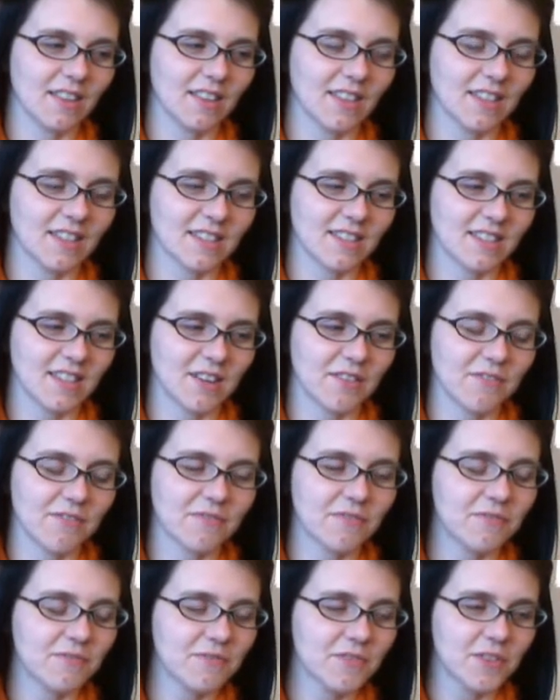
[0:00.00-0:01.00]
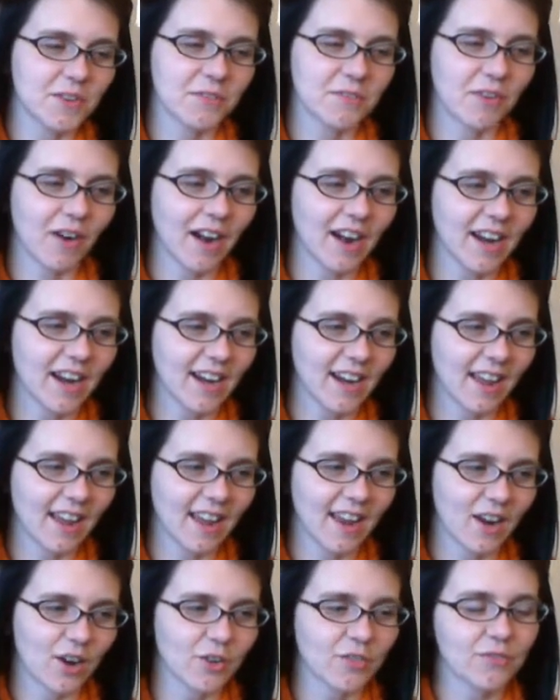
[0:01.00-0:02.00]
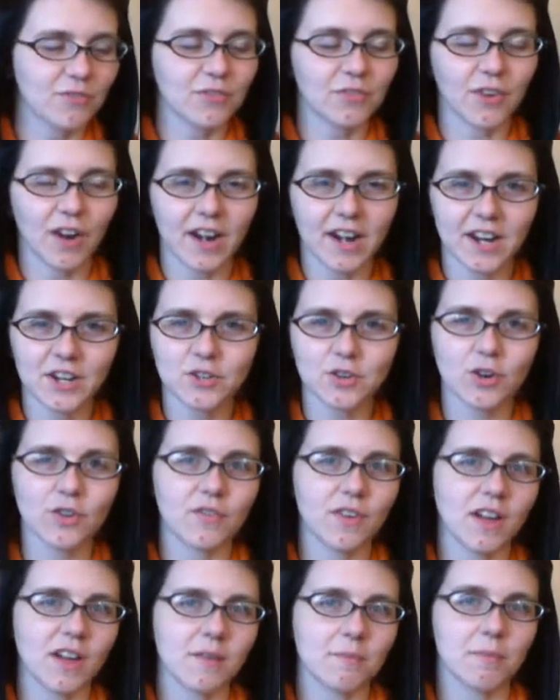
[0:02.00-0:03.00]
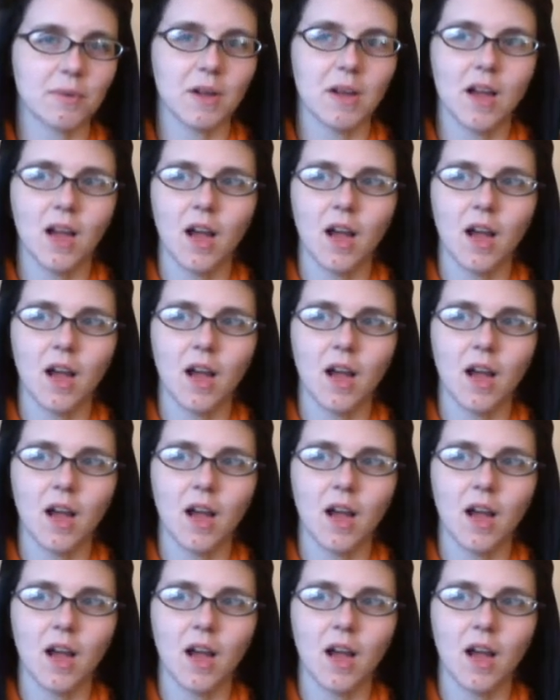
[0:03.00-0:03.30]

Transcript: let's see. The Friday drove up.